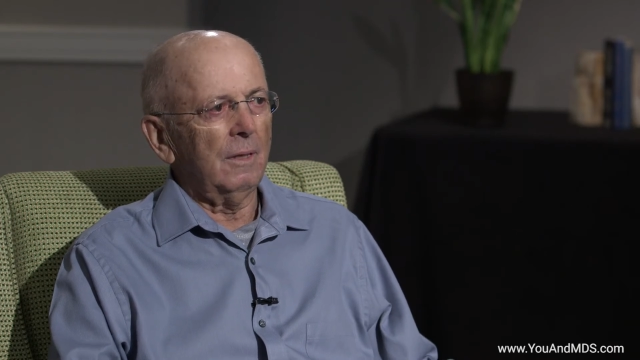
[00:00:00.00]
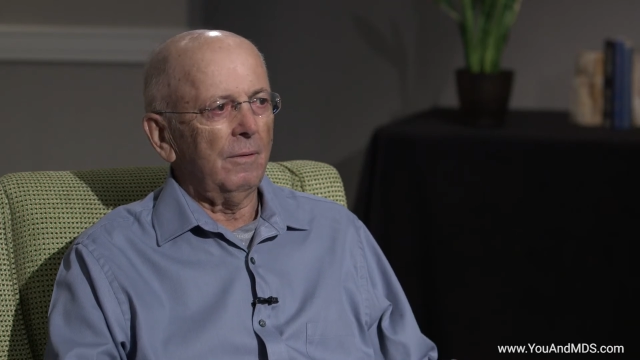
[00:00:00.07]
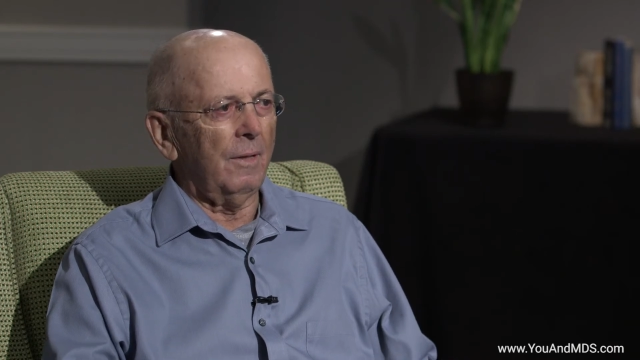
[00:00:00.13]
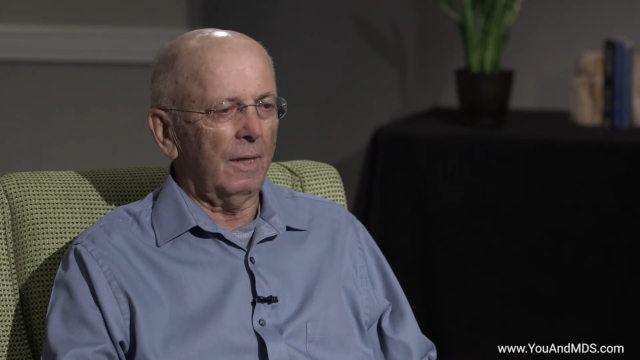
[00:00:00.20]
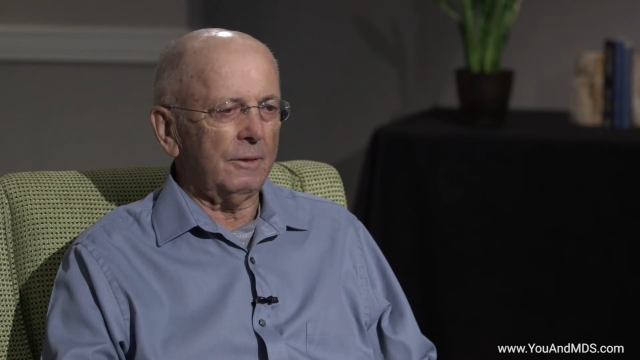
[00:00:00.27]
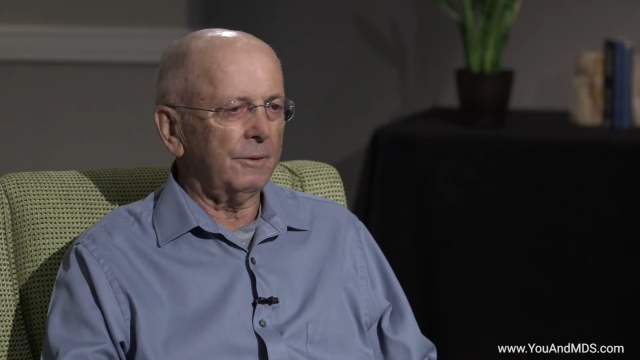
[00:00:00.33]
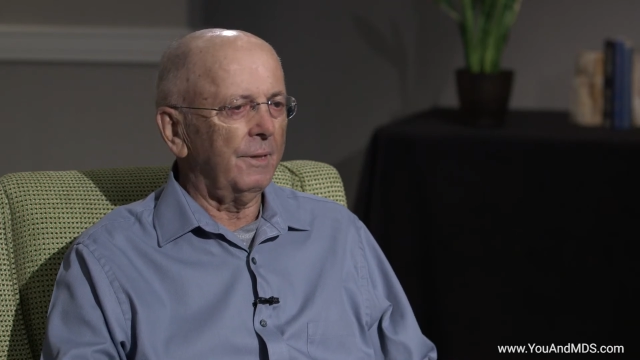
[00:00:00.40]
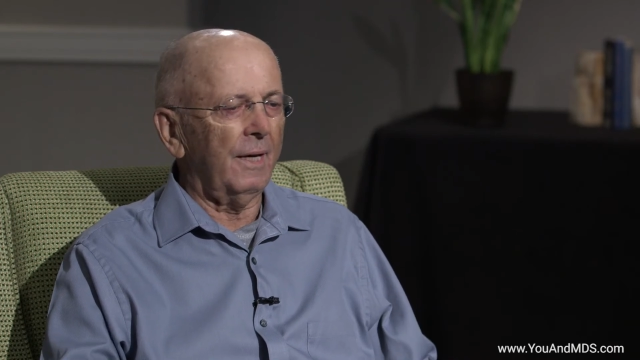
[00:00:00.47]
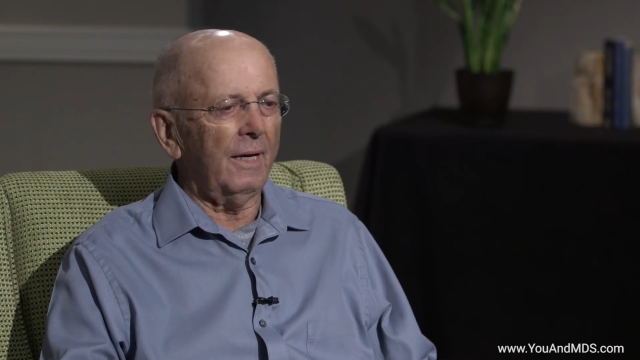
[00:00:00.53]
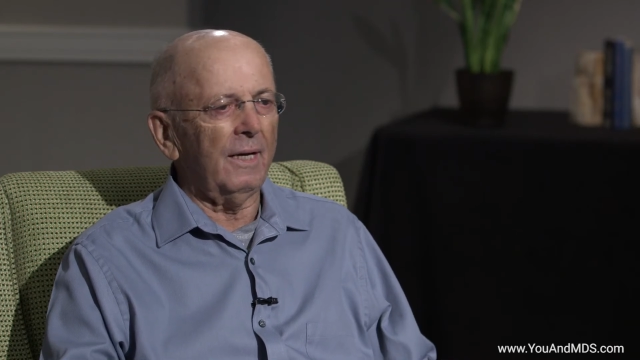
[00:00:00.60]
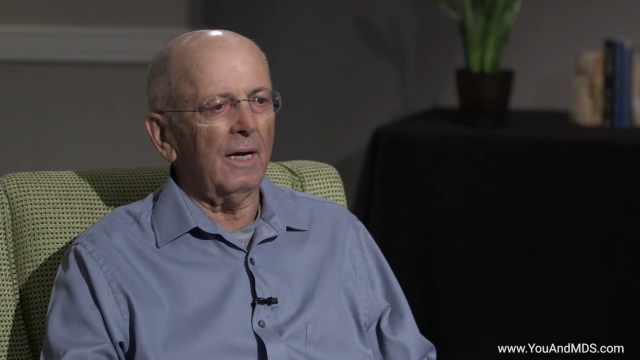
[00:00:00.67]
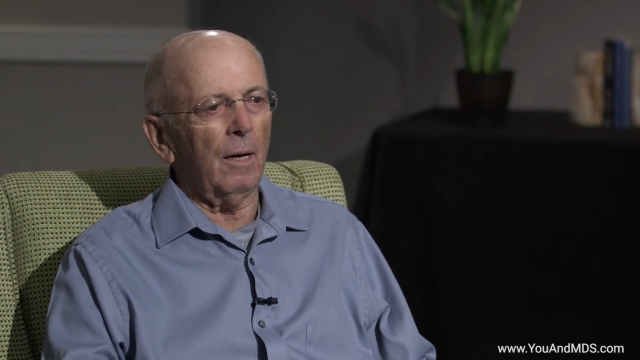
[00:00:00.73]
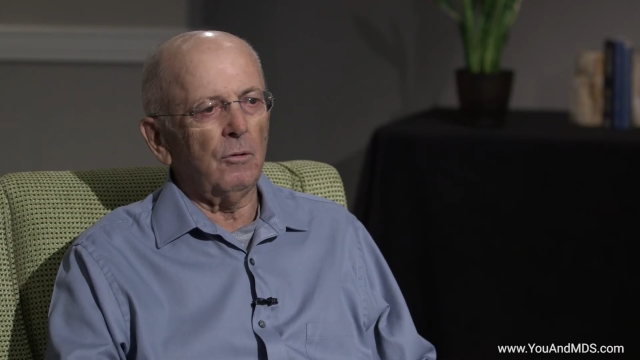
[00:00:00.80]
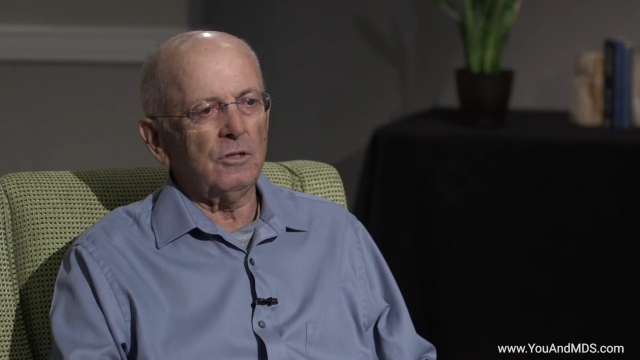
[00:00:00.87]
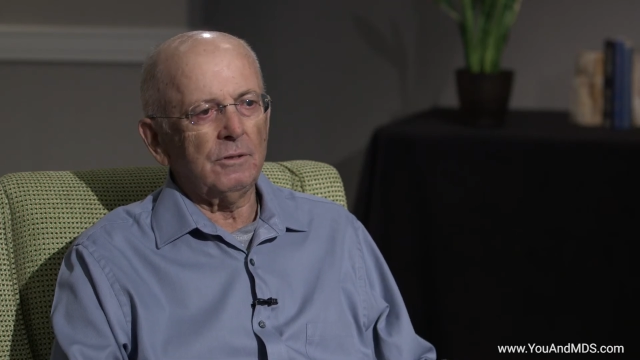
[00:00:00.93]
Next day,
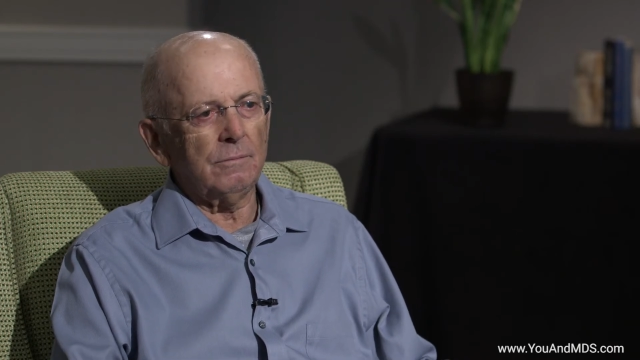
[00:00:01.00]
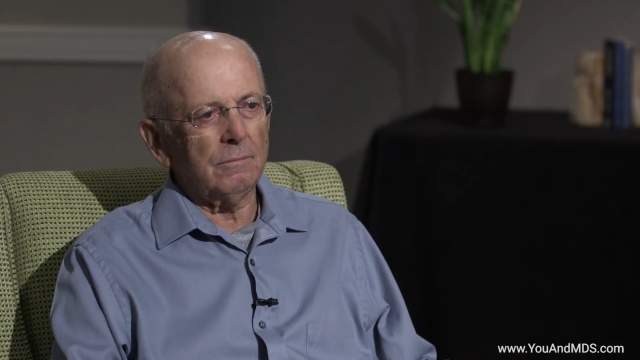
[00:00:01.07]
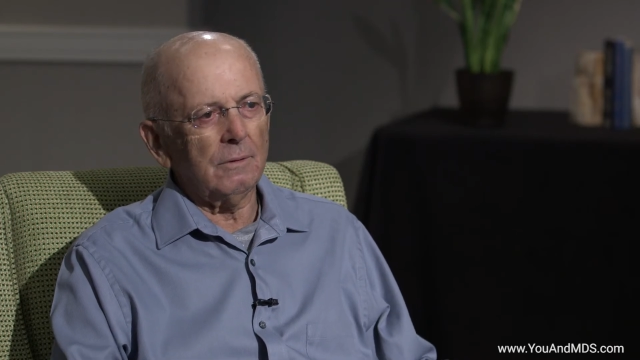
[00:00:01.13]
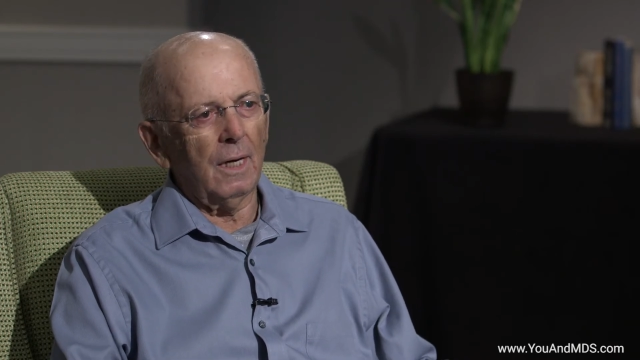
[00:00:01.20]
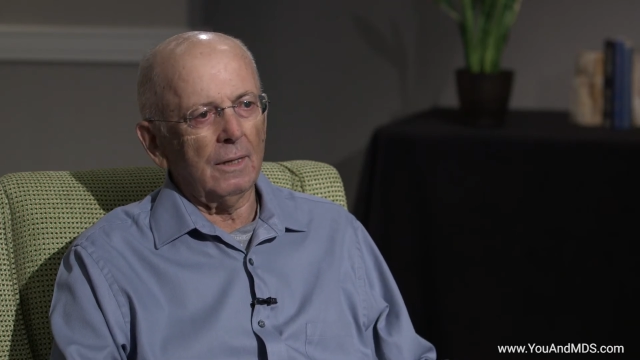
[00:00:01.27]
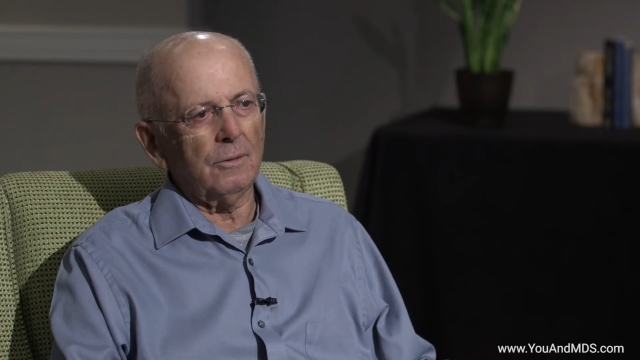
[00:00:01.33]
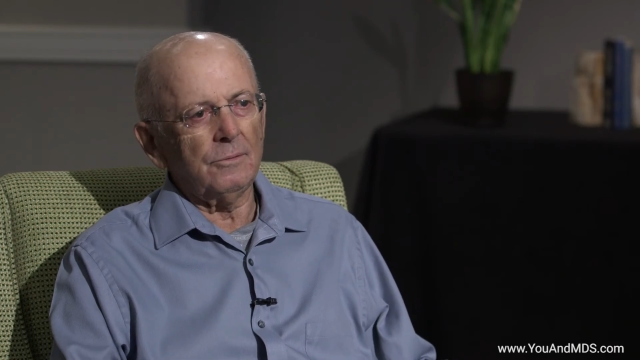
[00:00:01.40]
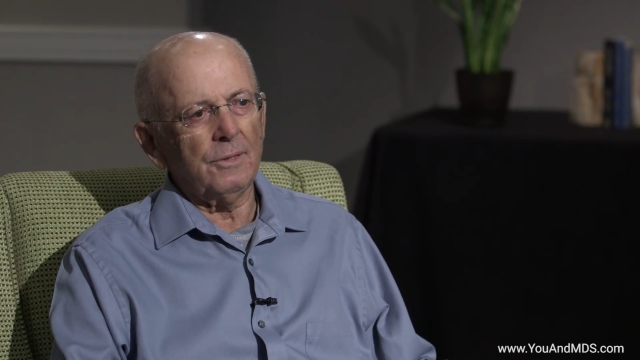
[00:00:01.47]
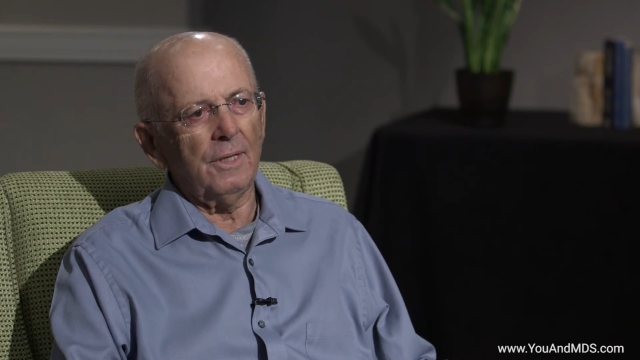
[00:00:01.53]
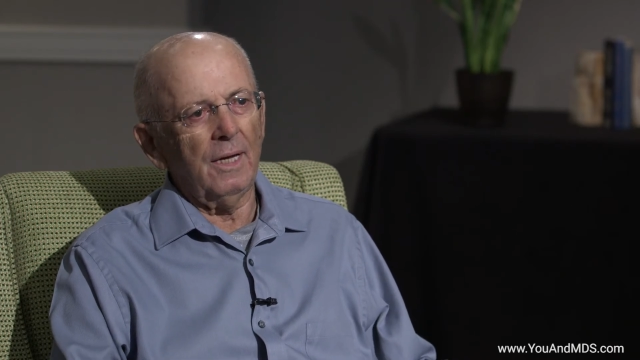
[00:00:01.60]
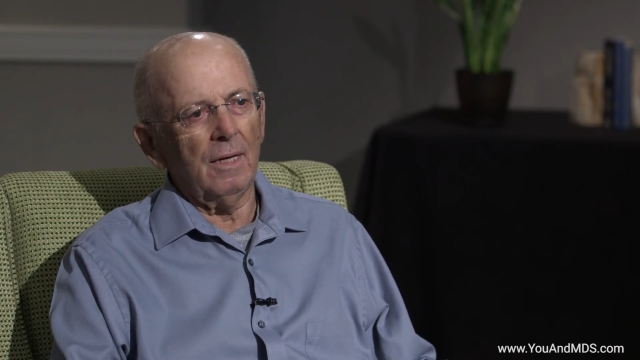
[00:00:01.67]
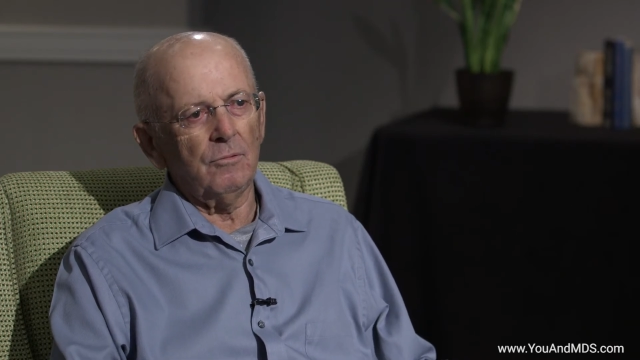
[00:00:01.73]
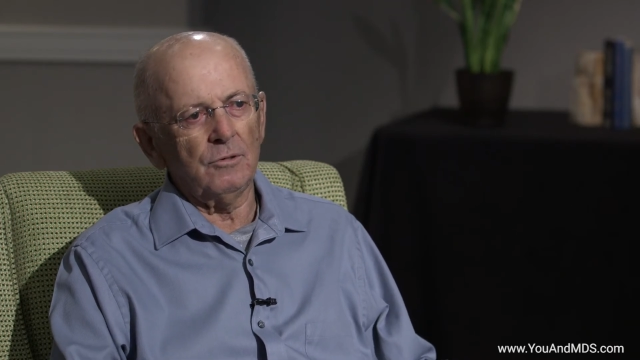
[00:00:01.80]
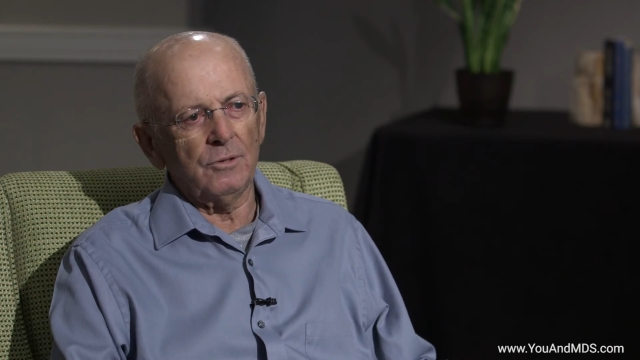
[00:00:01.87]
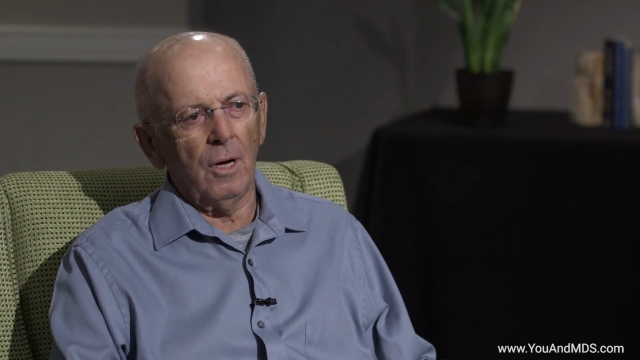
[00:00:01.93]
I could say
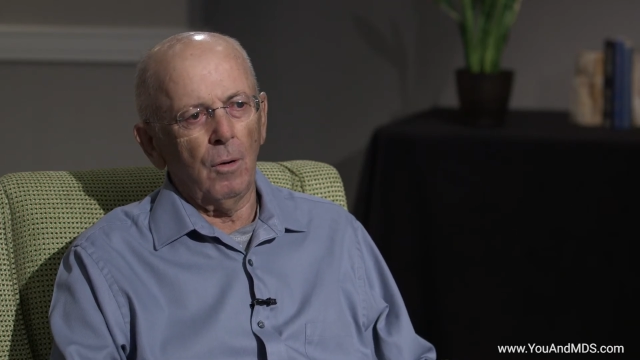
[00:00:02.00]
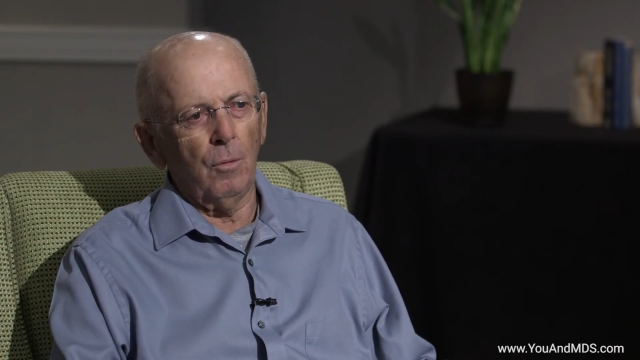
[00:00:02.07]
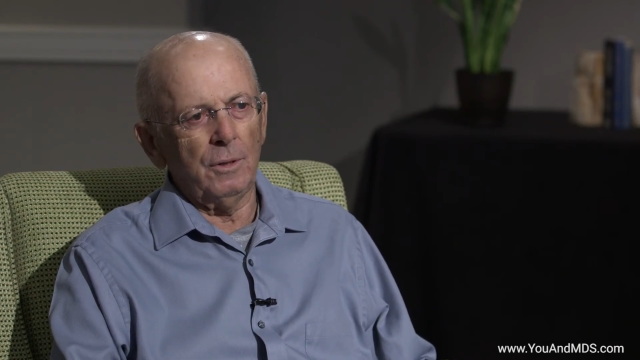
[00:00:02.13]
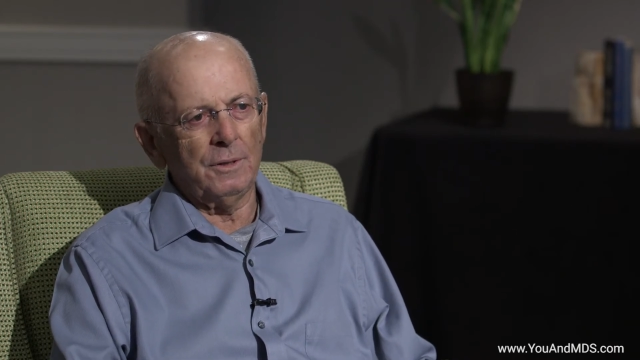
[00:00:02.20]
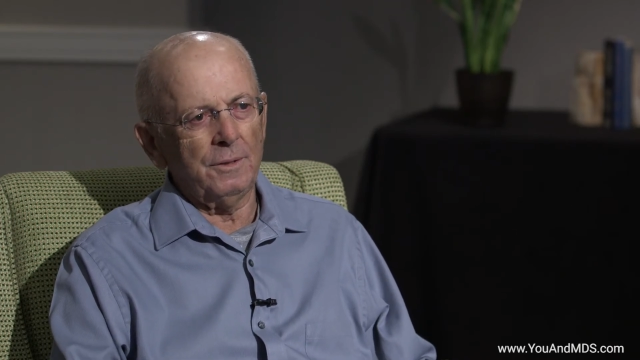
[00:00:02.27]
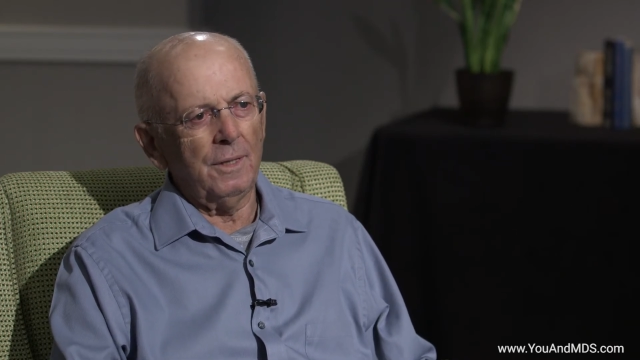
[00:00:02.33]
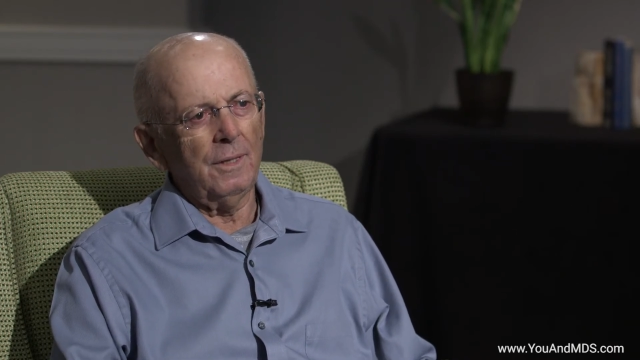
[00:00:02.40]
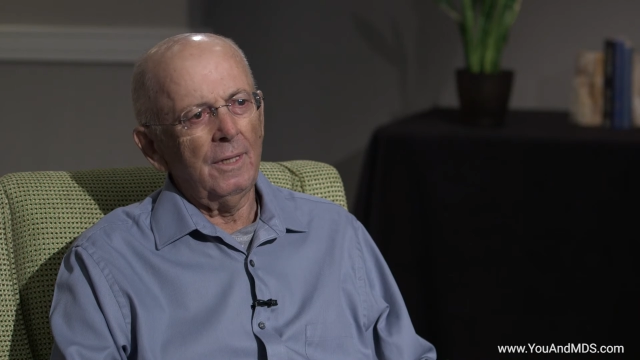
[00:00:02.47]
I was always